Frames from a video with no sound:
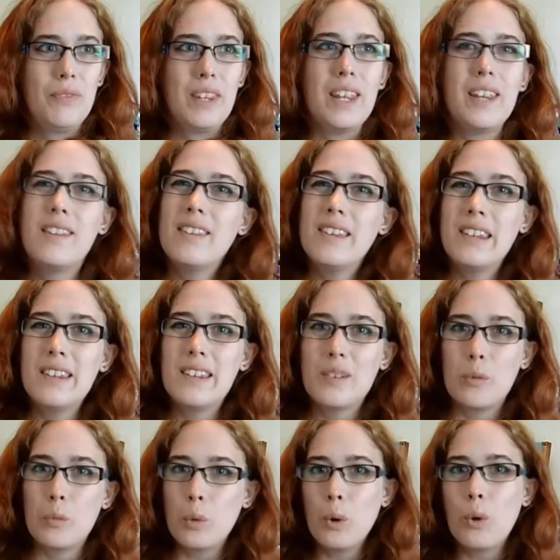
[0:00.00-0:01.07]
Is this
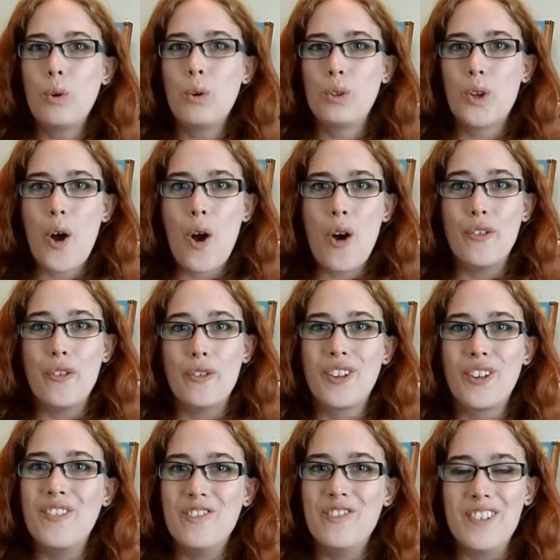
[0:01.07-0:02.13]
world of
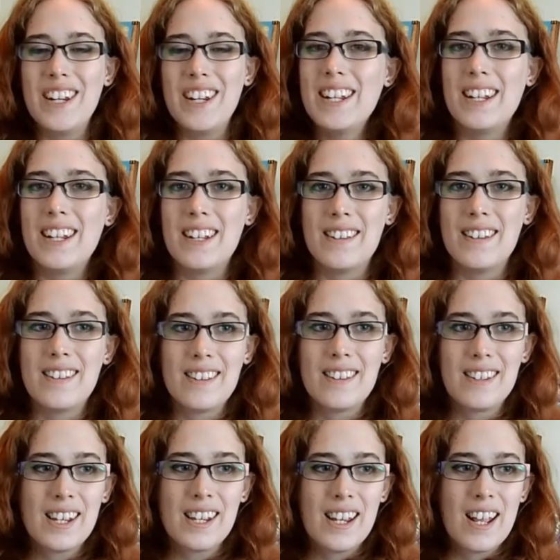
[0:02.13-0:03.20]
convenience